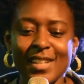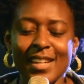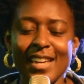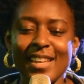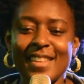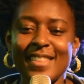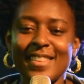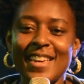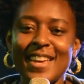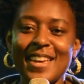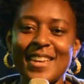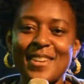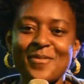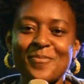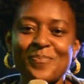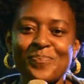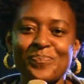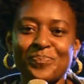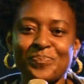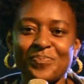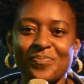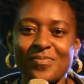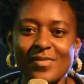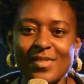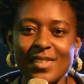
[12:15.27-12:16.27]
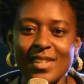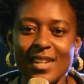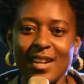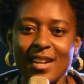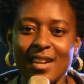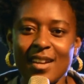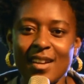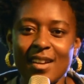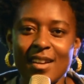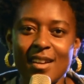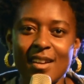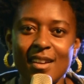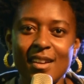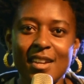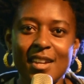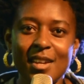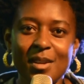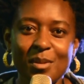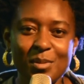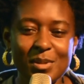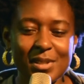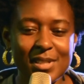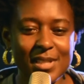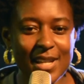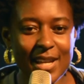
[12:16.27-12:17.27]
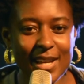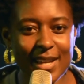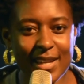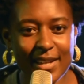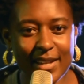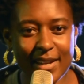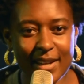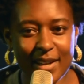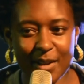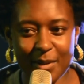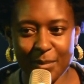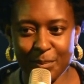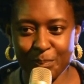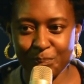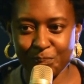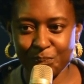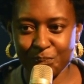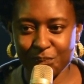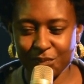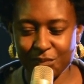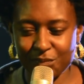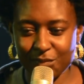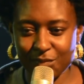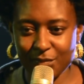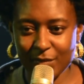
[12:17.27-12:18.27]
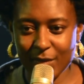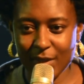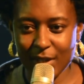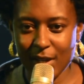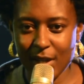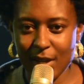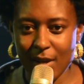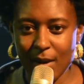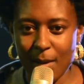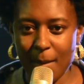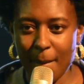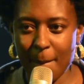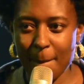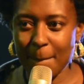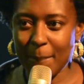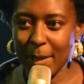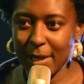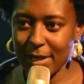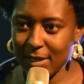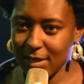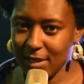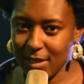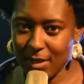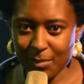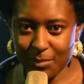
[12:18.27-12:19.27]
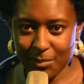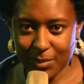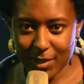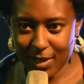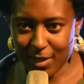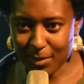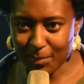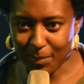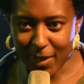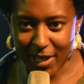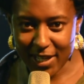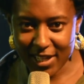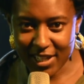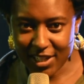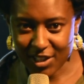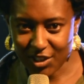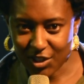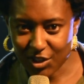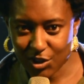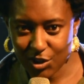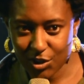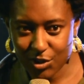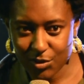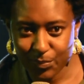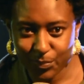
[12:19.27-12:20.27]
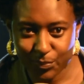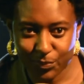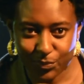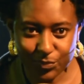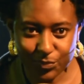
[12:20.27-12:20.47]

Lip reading: And then he was like, but it's a big package.